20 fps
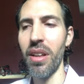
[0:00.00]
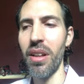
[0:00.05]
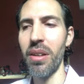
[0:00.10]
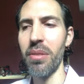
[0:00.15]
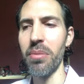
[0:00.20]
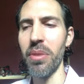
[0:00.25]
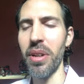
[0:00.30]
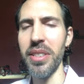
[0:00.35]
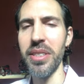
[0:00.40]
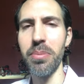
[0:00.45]
But
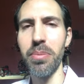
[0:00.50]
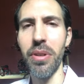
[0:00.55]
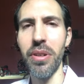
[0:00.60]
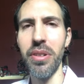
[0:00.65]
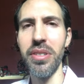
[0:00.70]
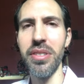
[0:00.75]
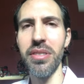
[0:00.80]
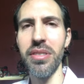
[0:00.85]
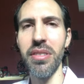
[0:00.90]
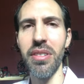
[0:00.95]
I
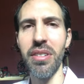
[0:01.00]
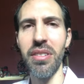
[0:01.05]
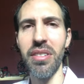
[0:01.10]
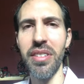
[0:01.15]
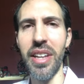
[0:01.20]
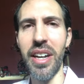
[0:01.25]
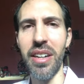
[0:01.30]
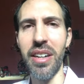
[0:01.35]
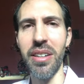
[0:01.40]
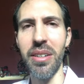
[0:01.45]
suppose
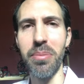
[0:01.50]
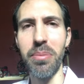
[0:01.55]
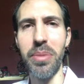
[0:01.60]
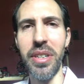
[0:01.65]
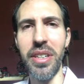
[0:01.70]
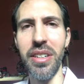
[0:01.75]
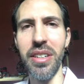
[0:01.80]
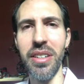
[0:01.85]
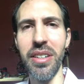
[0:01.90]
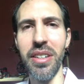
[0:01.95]
that could be
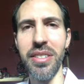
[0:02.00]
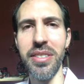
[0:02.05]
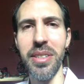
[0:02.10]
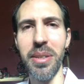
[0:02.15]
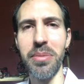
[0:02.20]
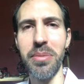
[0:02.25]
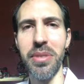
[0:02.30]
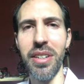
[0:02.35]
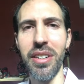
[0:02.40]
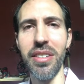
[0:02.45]
a
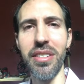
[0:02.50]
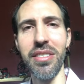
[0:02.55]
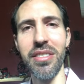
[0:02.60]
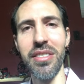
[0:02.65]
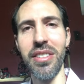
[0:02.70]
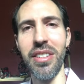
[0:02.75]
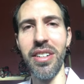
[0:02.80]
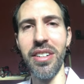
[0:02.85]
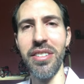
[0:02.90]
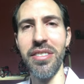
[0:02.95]
subject,
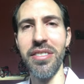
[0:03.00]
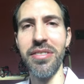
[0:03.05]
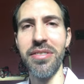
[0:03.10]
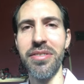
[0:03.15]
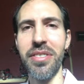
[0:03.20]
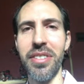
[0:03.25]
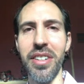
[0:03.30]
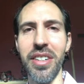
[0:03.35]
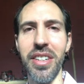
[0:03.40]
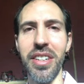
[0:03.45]

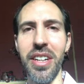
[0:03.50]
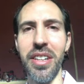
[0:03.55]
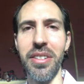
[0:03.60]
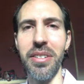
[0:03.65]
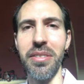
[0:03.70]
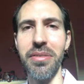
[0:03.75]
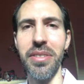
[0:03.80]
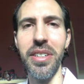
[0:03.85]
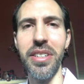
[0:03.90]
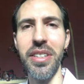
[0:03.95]
for another
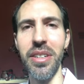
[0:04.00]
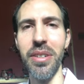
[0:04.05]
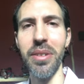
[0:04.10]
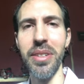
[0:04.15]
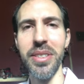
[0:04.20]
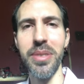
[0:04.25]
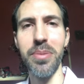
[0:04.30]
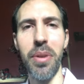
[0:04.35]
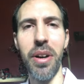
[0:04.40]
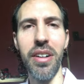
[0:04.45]
video
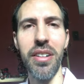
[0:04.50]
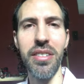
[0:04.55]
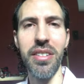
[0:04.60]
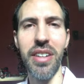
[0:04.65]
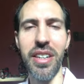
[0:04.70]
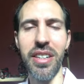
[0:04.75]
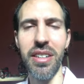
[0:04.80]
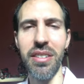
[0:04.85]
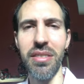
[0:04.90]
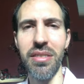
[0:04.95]
as well. I
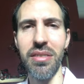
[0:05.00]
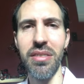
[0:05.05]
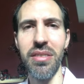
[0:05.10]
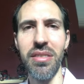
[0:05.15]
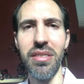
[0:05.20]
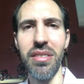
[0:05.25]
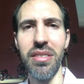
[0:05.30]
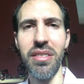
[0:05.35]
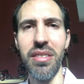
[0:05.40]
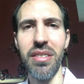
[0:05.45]
could
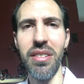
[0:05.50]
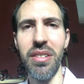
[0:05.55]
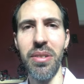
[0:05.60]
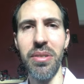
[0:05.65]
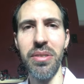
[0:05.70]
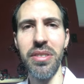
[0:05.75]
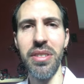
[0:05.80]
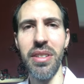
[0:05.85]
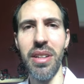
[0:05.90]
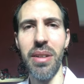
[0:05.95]
go
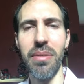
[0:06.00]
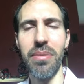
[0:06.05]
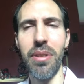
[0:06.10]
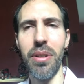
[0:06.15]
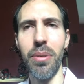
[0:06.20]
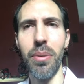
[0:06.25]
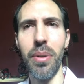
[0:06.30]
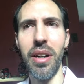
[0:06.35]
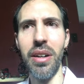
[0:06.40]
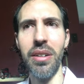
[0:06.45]
into that for a
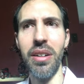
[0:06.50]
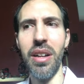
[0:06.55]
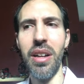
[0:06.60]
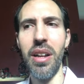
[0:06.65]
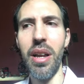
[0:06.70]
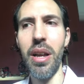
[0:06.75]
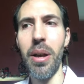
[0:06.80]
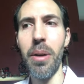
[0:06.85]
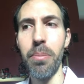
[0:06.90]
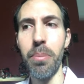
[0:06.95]
while.
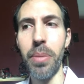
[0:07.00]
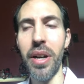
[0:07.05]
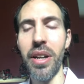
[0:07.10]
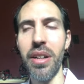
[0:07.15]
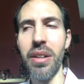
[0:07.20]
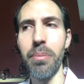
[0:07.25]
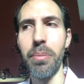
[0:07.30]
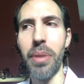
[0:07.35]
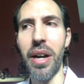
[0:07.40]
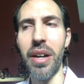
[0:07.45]

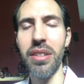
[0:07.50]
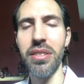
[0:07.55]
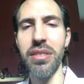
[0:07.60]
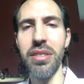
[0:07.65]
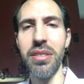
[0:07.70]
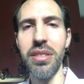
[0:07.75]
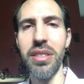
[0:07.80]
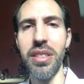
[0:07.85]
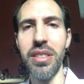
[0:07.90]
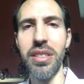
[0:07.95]
But back to
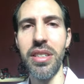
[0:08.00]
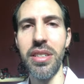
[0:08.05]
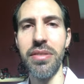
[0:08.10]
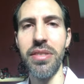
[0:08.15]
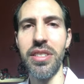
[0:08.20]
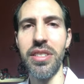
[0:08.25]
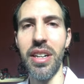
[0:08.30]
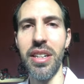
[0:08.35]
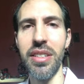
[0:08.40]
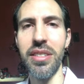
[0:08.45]
the Shiva
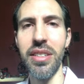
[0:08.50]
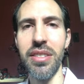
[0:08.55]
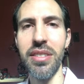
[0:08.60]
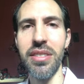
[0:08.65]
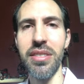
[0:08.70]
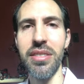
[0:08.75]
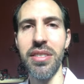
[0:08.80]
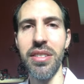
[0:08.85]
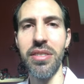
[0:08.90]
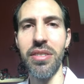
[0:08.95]

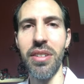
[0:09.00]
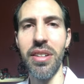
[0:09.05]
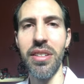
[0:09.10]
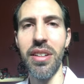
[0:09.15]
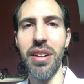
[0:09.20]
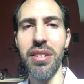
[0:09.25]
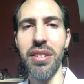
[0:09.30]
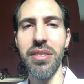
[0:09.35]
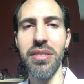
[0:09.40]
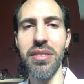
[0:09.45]
Jatas, the
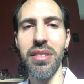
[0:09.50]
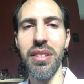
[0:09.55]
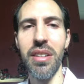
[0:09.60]
dreadlocks.